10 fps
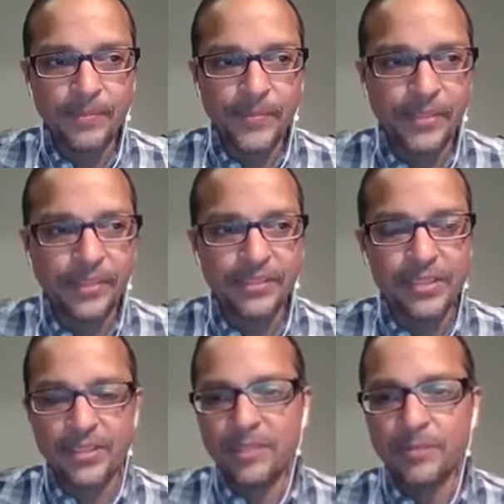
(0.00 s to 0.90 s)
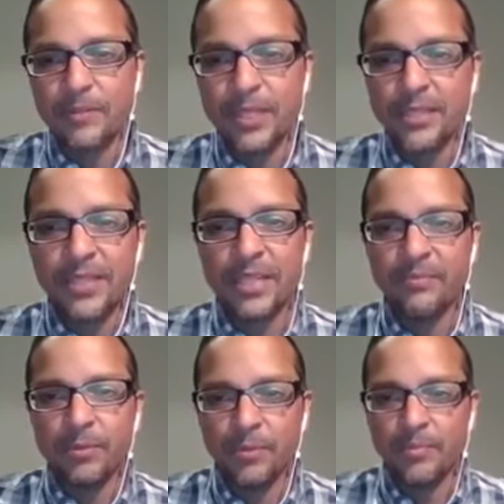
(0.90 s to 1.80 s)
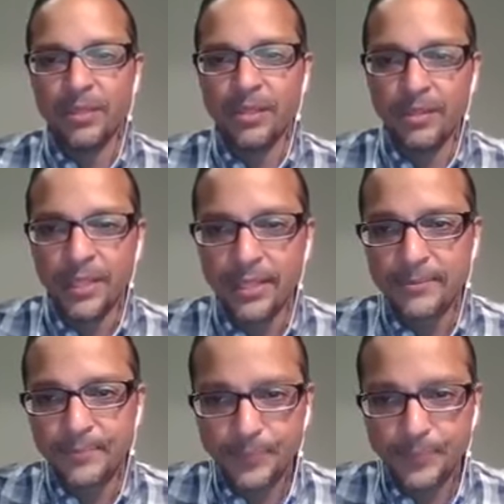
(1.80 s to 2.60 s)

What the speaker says: the decision's been made to kind of pull the plug on that.